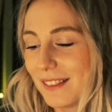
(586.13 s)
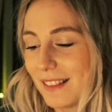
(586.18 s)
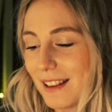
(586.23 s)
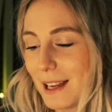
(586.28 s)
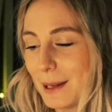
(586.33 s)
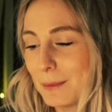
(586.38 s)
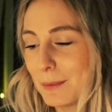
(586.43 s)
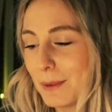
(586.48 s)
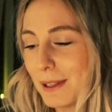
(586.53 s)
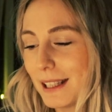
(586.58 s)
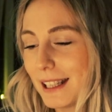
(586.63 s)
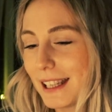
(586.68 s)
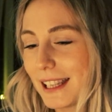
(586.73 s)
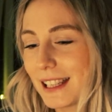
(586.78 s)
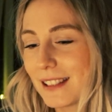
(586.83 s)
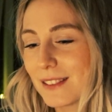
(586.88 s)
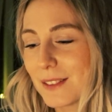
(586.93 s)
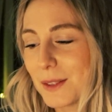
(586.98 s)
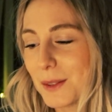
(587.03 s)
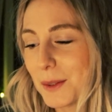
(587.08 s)
I'm really
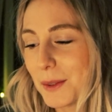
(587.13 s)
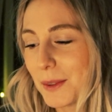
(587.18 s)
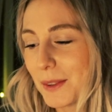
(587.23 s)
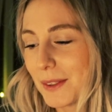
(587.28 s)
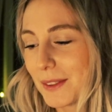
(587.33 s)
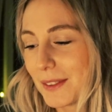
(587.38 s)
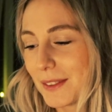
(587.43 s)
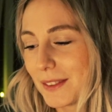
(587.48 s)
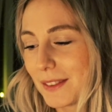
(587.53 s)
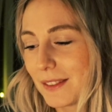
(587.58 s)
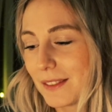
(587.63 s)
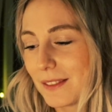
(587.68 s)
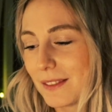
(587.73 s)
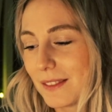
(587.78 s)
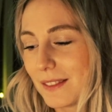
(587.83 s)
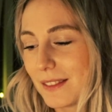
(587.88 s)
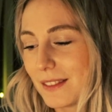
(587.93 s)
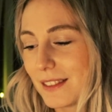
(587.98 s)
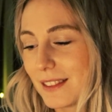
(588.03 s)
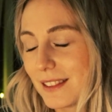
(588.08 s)

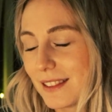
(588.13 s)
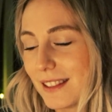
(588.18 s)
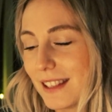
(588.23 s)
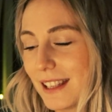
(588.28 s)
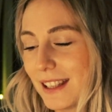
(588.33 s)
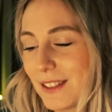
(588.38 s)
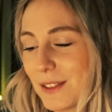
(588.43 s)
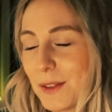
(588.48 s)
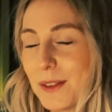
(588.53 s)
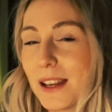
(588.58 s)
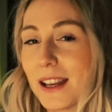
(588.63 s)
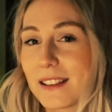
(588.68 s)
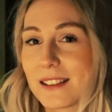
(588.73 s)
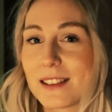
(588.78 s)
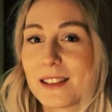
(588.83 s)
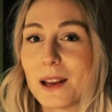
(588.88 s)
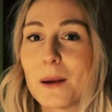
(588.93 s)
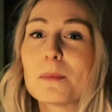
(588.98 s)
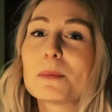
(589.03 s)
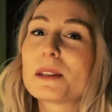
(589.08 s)
into that
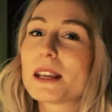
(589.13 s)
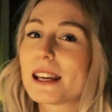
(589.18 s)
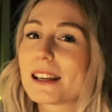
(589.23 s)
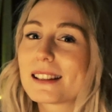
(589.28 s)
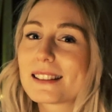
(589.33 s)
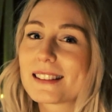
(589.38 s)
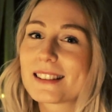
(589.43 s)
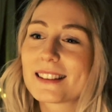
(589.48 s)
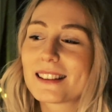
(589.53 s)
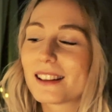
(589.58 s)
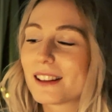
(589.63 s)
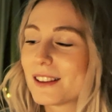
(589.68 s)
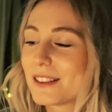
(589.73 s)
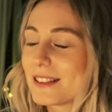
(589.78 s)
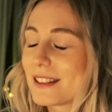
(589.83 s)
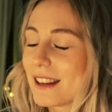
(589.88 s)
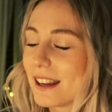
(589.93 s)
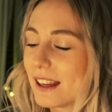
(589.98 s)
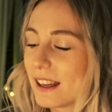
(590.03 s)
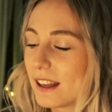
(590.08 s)
subject,
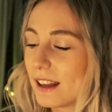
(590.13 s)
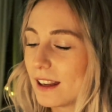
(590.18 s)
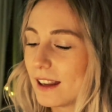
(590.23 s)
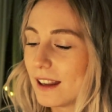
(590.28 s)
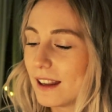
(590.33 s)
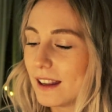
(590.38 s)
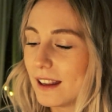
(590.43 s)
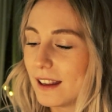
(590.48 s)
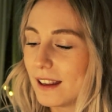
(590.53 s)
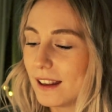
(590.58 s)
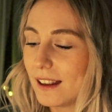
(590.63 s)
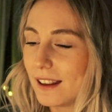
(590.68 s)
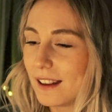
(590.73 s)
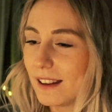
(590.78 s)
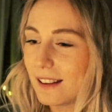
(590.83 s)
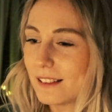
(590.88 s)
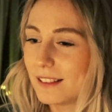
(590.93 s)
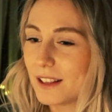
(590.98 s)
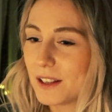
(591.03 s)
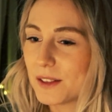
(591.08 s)
because
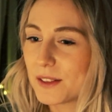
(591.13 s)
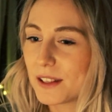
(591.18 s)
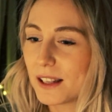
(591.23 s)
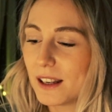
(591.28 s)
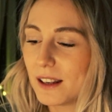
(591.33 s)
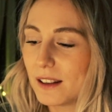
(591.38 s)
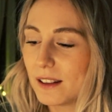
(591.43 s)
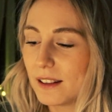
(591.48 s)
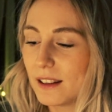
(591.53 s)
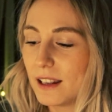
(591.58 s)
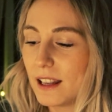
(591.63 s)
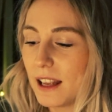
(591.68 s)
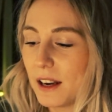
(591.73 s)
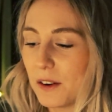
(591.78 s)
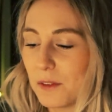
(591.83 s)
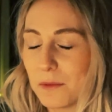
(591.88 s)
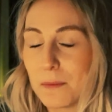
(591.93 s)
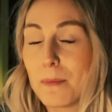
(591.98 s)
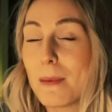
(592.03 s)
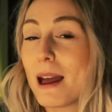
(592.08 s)
there's a lot
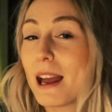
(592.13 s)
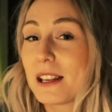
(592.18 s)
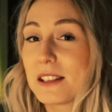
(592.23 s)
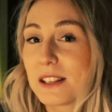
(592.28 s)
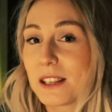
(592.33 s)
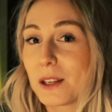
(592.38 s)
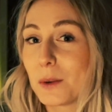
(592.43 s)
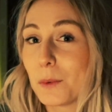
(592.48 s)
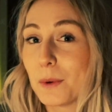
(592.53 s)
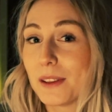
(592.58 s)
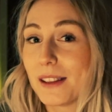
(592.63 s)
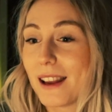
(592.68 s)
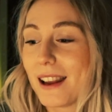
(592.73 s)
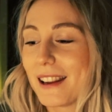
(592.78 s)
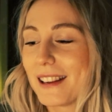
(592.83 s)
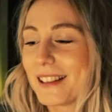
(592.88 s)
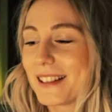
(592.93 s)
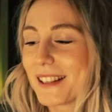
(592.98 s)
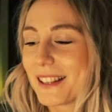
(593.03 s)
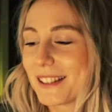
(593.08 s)
of magic with
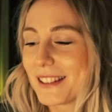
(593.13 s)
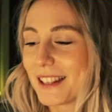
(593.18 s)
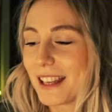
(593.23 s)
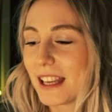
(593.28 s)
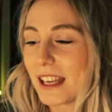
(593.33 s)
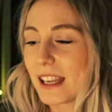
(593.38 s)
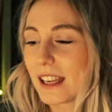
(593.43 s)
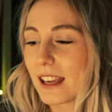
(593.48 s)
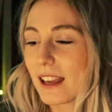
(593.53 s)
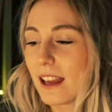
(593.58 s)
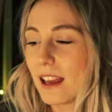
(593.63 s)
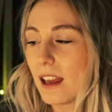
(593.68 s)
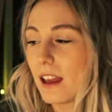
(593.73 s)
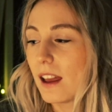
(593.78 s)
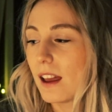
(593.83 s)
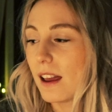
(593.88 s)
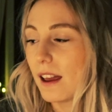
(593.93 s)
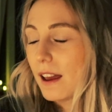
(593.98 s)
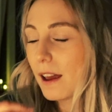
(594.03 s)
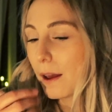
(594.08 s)
ice, I think.
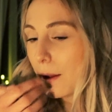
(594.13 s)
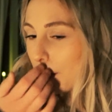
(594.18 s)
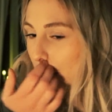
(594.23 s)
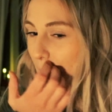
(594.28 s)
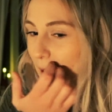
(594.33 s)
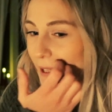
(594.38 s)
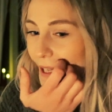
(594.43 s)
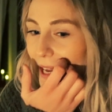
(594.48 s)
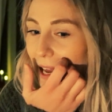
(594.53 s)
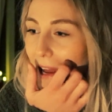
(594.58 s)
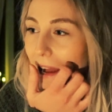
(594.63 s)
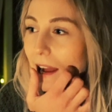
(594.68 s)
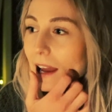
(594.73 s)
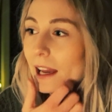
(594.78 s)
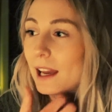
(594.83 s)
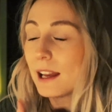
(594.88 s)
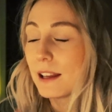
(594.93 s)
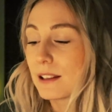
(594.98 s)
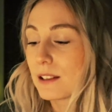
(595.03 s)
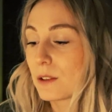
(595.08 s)
But
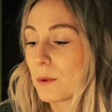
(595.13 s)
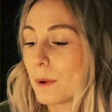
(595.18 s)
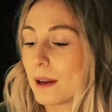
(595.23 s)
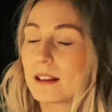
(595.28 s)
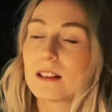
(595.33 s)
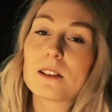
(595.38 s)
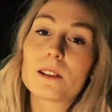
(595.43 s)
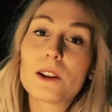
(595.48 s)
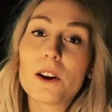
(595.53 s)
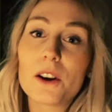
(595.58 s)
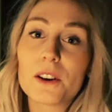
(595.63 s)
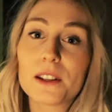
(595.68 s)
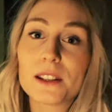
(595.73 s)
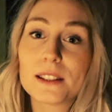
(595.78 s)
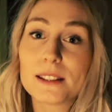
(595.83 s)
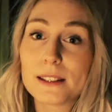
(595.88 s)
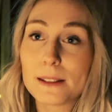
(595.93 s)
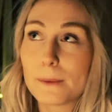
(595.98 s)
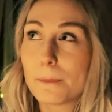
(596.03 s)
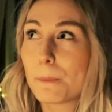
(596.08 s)
yeah, so I started
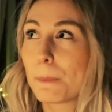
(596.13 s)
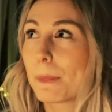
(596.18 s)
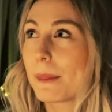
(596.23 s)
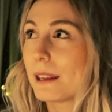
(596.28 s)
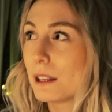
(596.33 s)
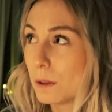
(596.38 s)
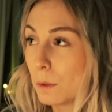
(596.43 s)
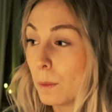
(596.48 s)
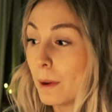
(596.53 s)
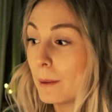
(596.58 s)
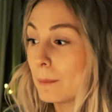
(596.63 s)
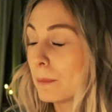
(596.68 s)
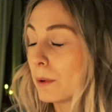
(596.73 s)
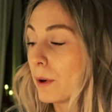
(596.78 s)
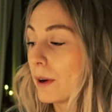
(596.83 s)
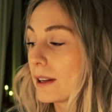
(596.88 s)
in November.